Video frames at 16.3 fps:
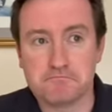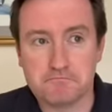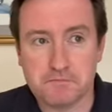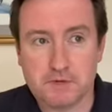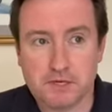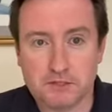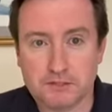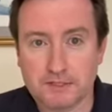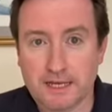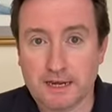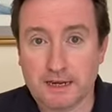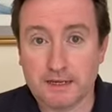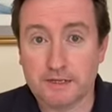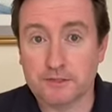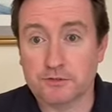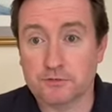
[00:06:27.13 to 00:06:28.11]
As an
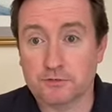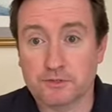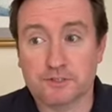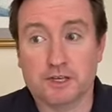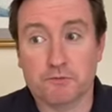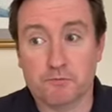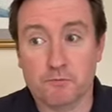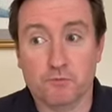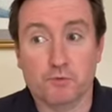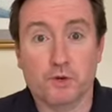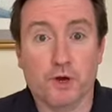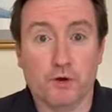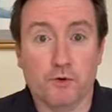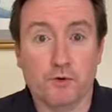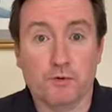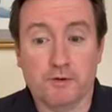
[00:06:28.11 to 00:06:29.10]
analyst, you would say,
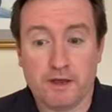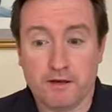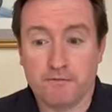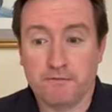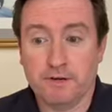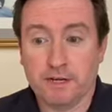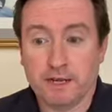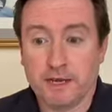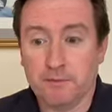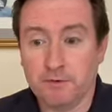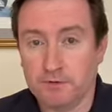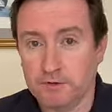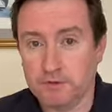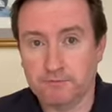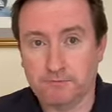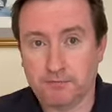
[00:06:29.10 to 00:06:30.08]
no, every claim
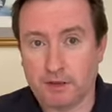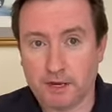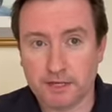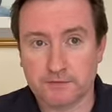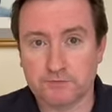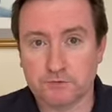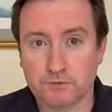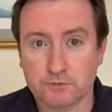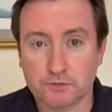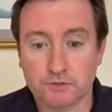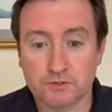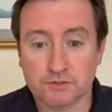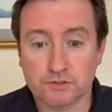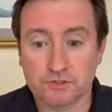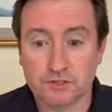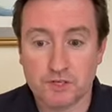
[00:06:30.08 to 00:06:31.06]
I've done for the last few
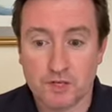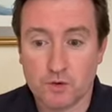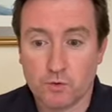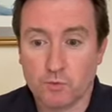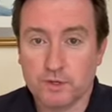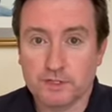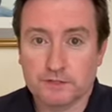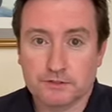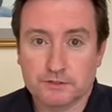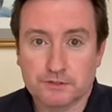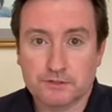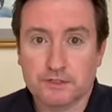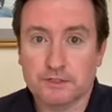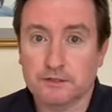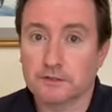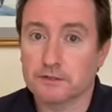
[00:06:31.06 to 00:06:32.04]
years, we can
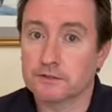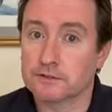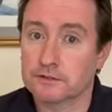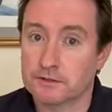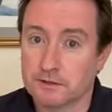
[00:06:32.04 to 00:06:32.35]
see that